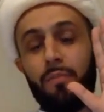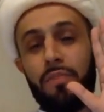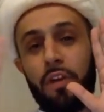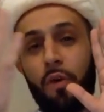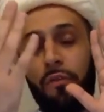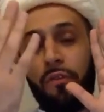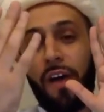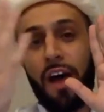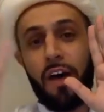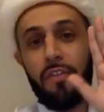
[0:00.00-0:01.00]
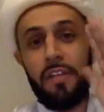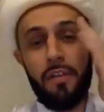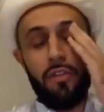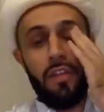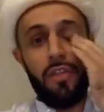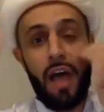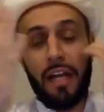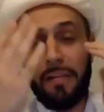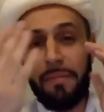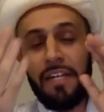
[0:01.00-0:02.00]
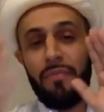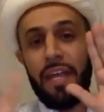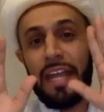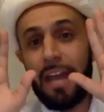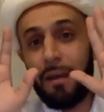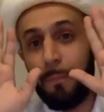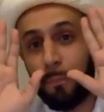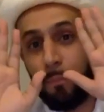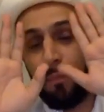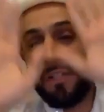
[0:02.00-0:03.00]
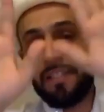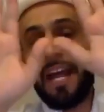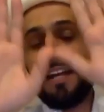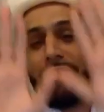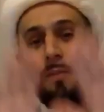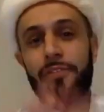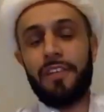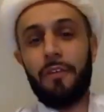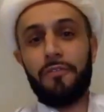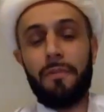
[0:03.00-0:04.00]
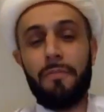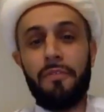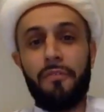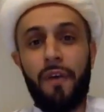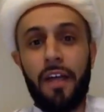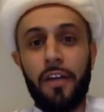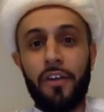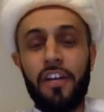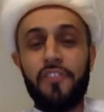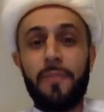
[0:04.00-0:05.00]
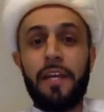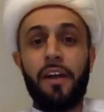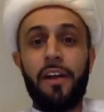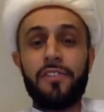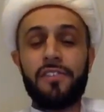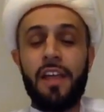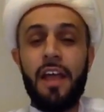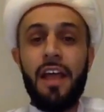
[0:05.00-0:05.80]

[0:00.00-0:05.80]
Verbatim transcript: the kuffar, the, the zalimin, they can't protect themselves from the fire is because